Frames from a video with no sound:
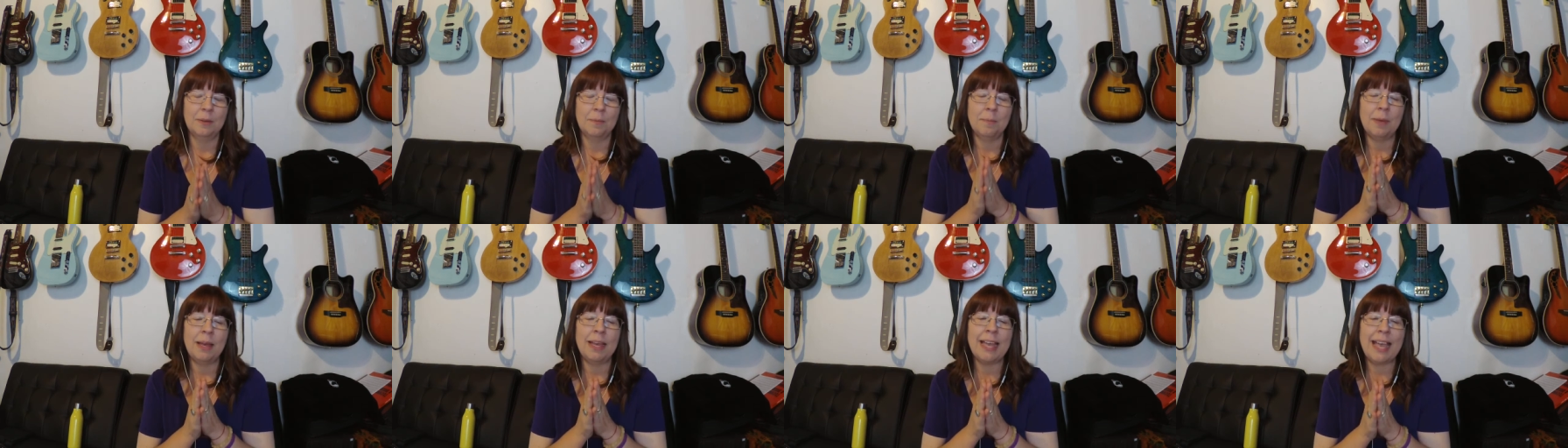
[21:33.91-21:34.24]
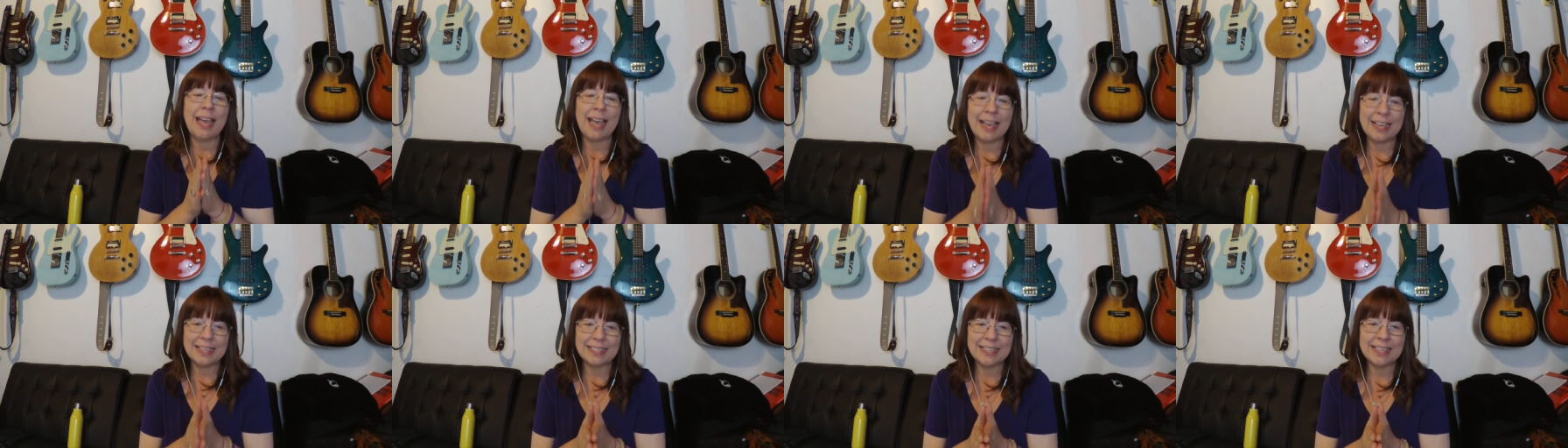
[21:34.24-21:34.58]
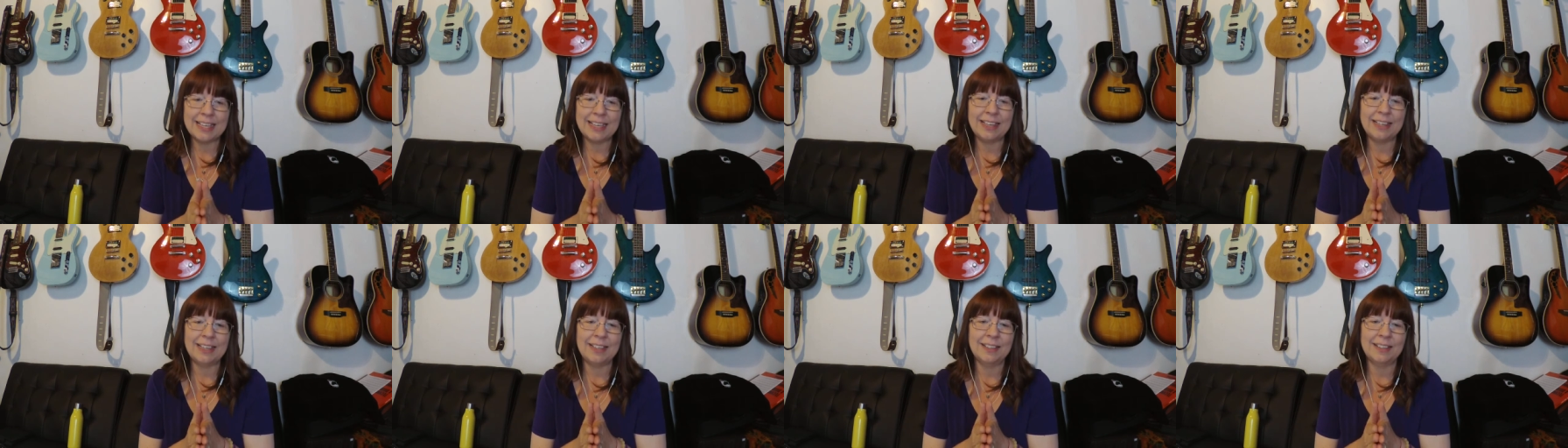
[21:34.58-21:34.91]
by
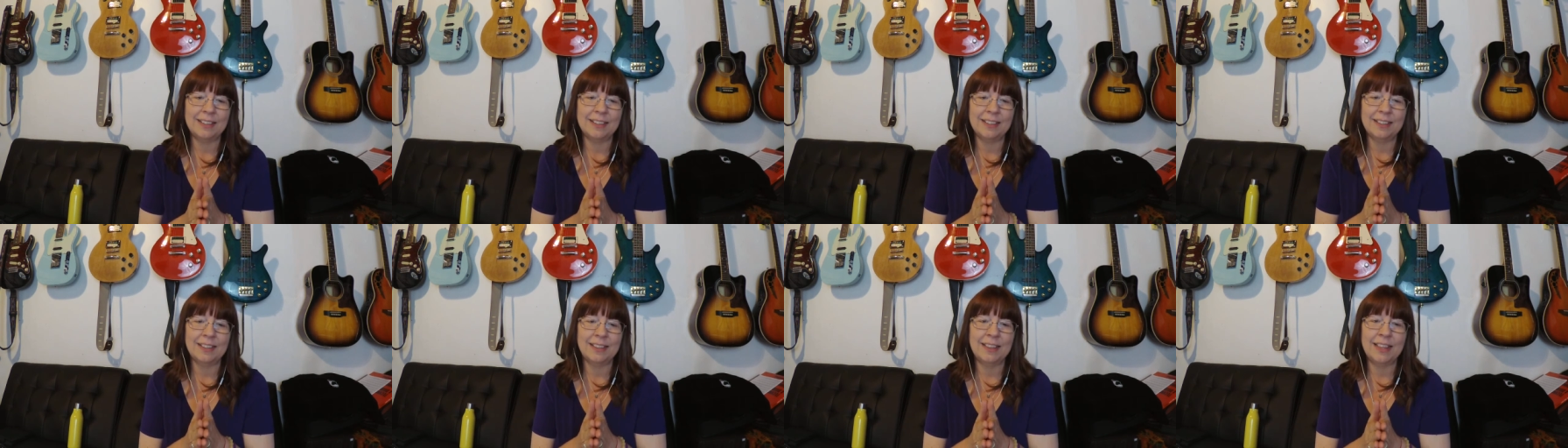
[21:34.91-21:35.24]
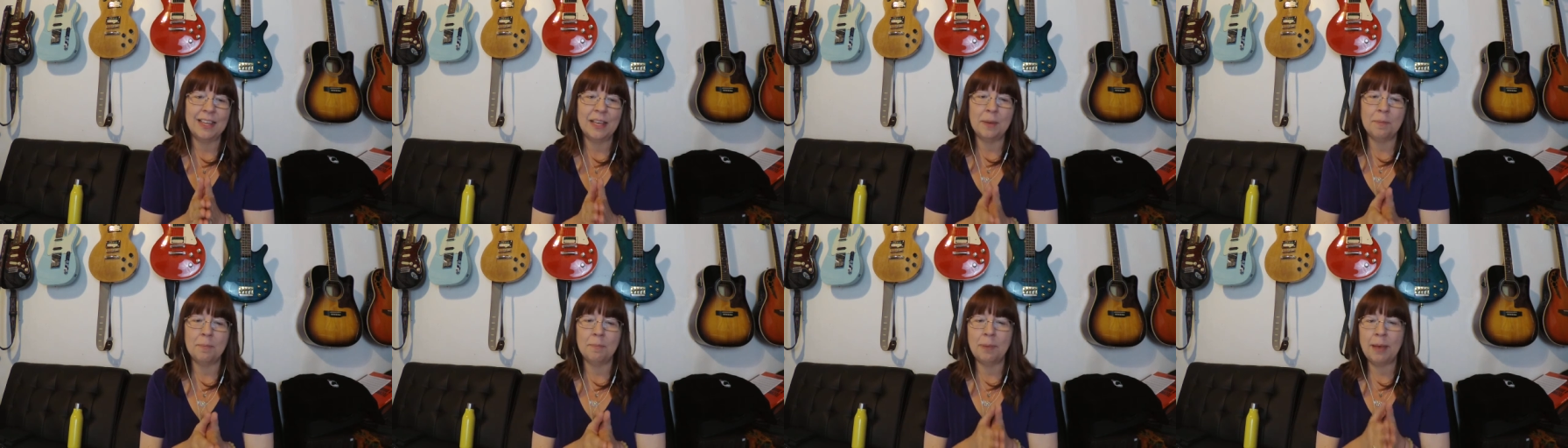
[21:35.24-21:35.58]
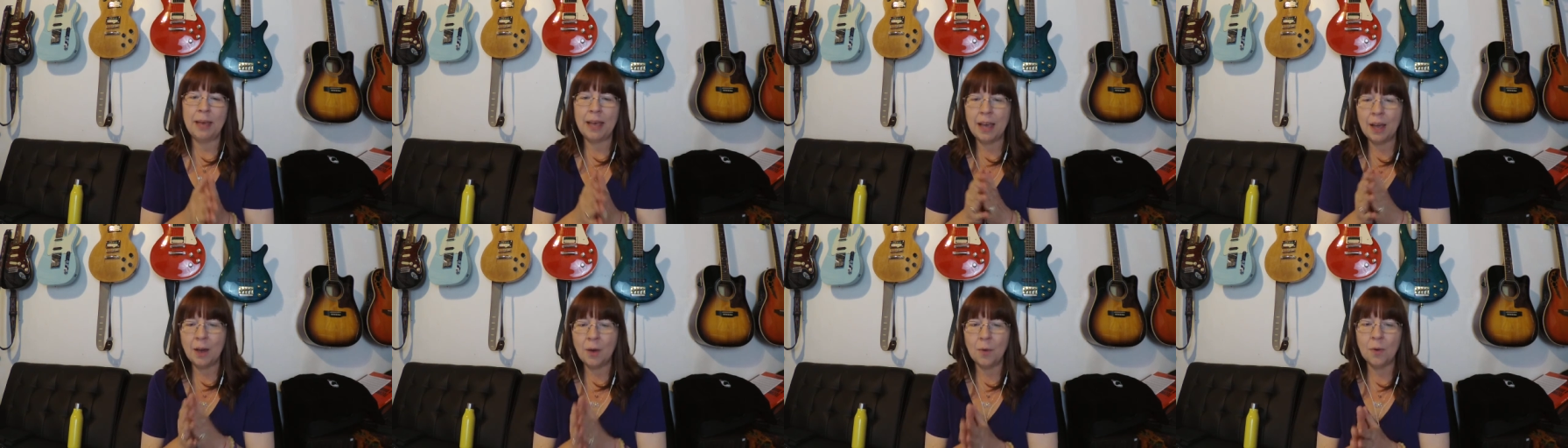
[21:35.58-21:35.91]
asking the
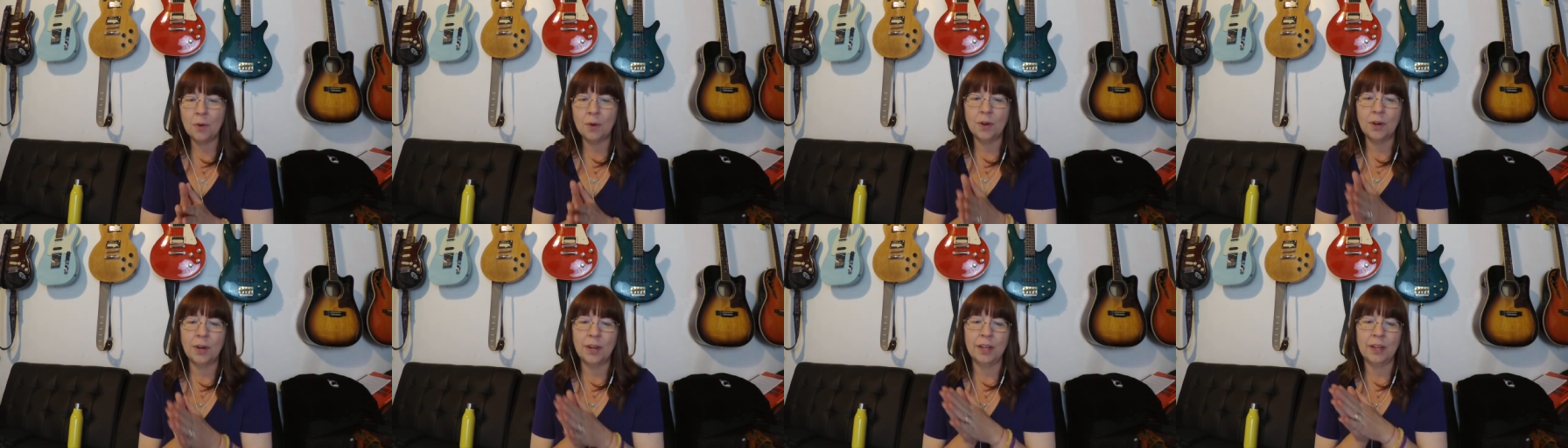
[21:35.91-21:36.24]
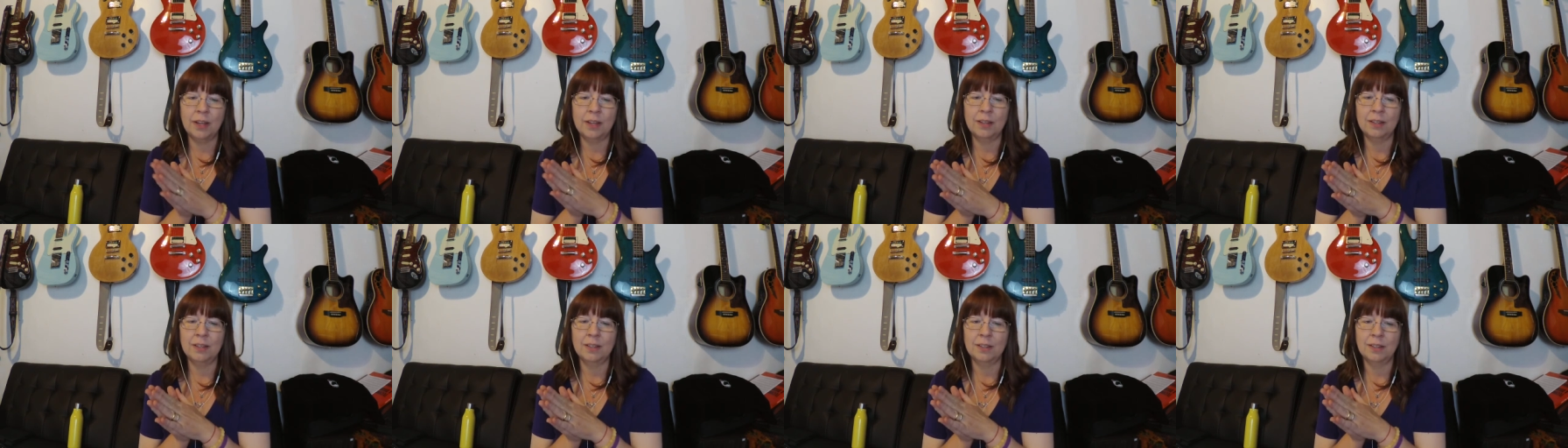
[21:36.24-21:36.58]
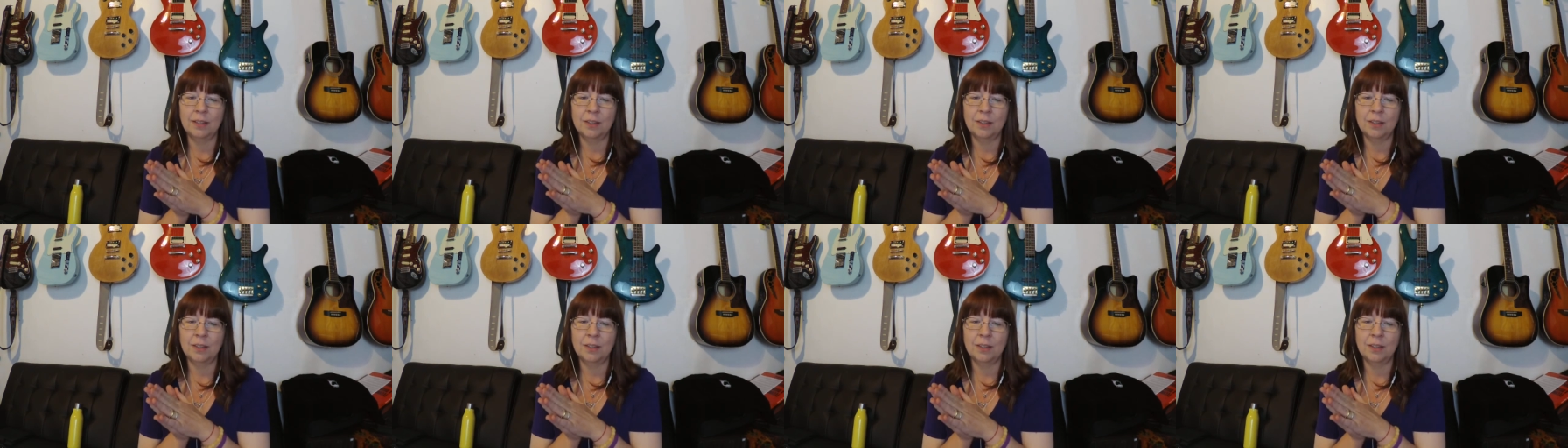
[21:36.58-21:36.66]
empowering